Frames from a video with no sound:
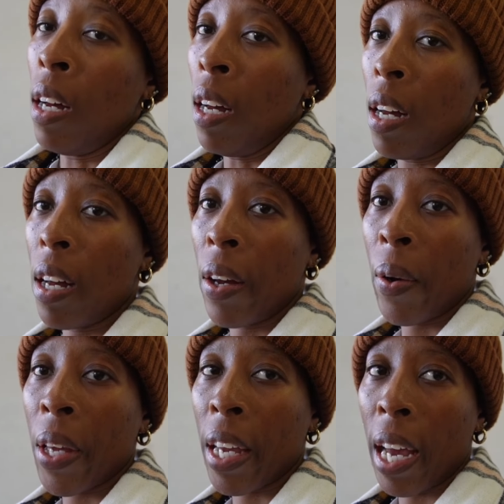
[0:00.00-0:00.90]

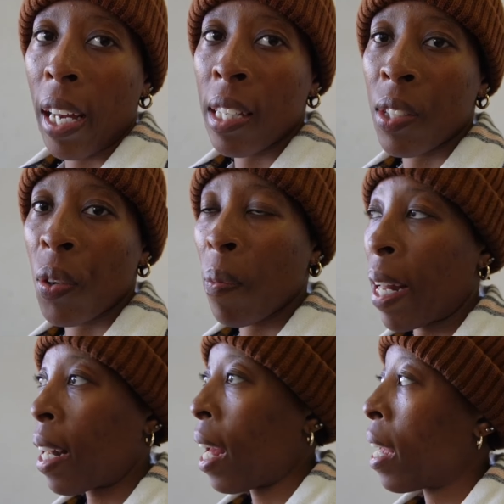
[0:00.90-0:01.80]
Okay guys, so my
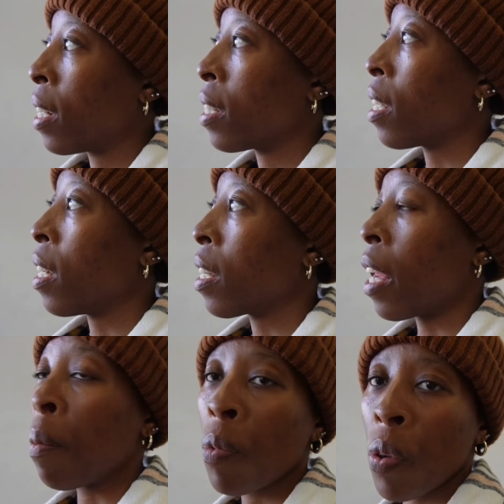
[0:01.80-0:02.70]
client
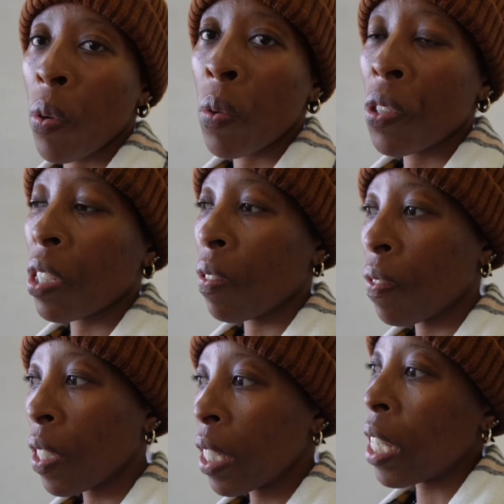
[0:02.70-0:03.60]
came through, she
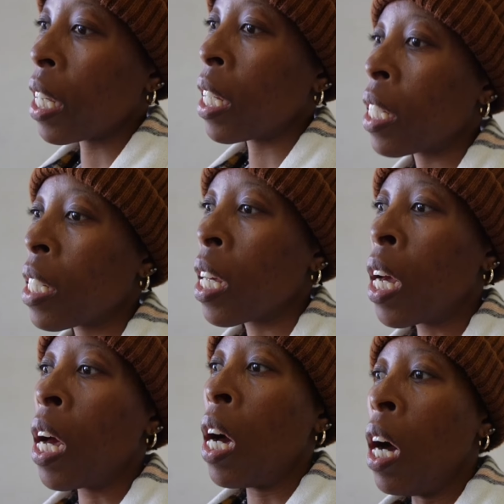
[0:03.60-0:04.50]
fitted,
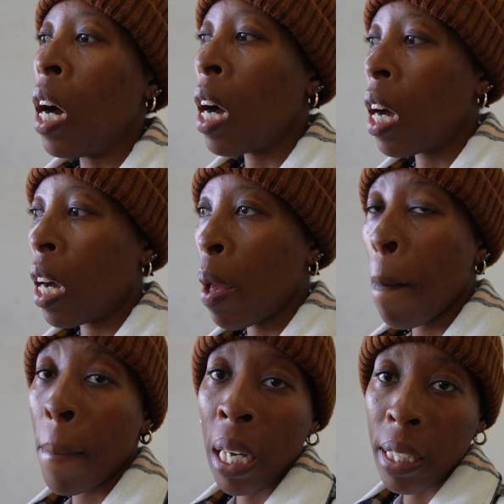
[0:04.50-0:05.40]
I
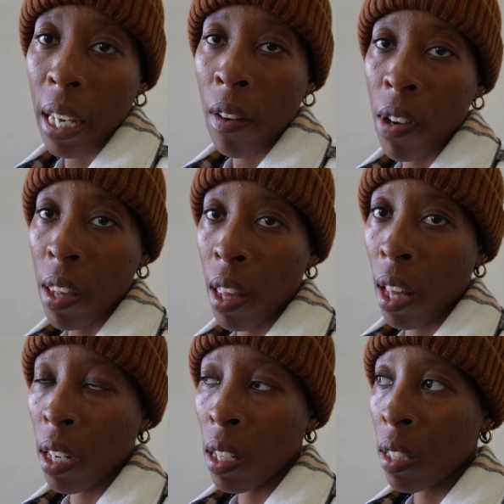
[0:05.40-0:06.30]
marked everything that
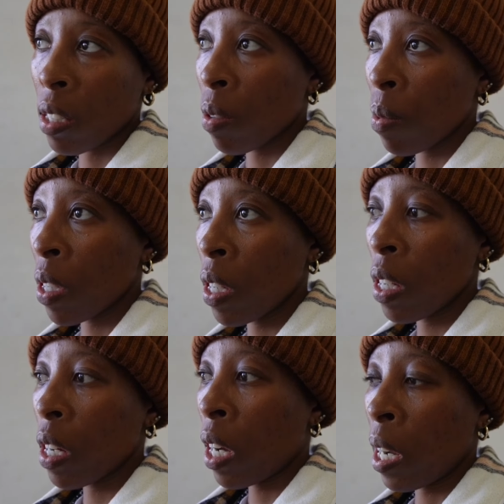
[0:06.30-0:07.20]
needs to
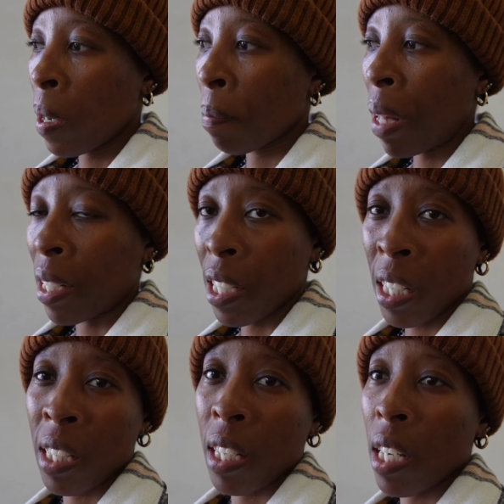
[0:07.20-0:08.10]
be
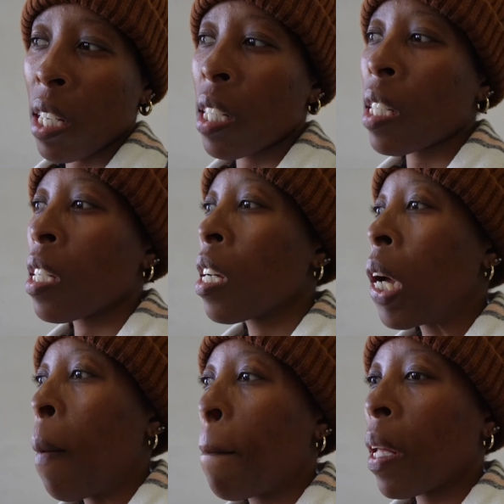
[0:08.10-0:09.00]
adjusted,
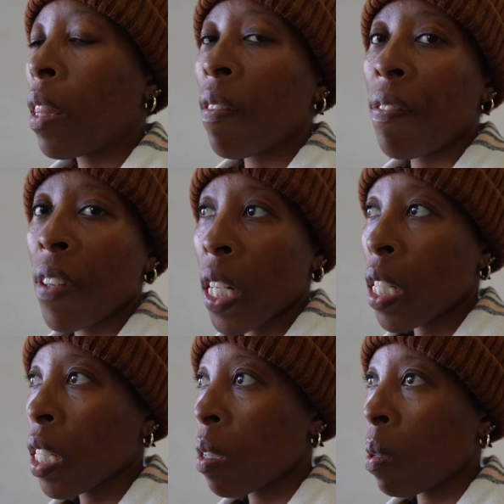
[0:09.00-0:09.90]
but the
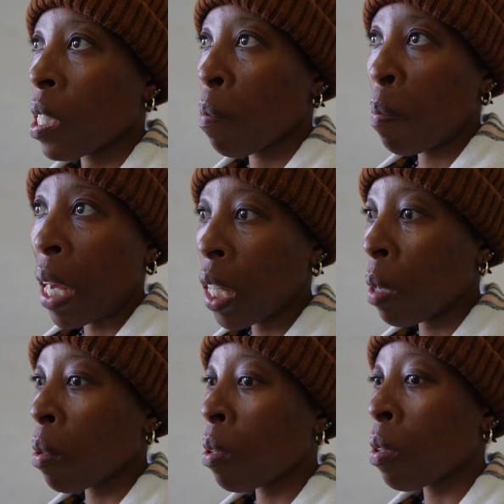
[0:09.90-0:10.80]
fit was
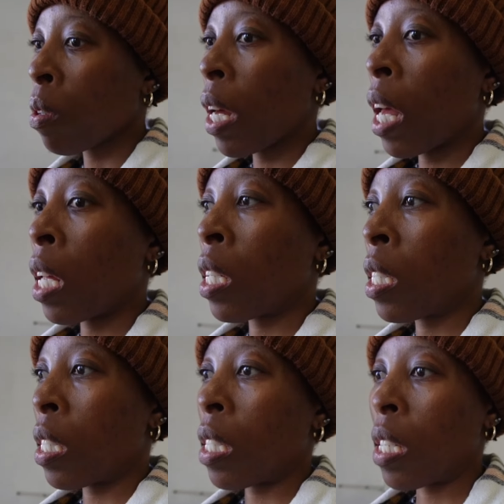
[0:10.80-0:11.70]
impeccable,
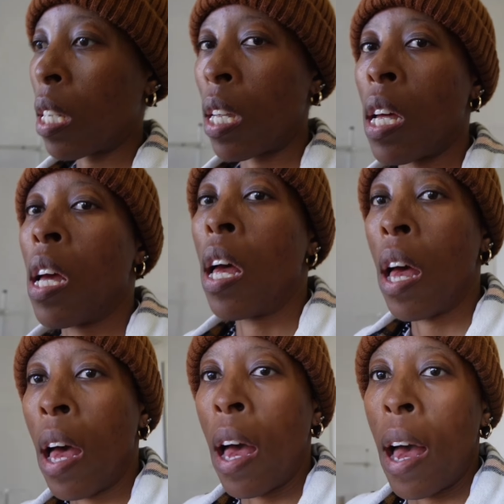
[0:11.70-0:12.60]
and
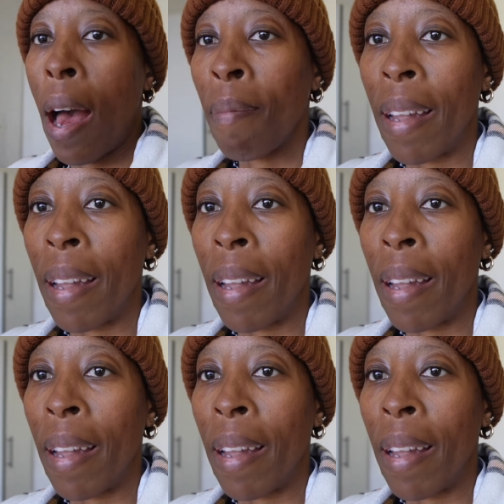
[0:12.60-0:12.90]
I'm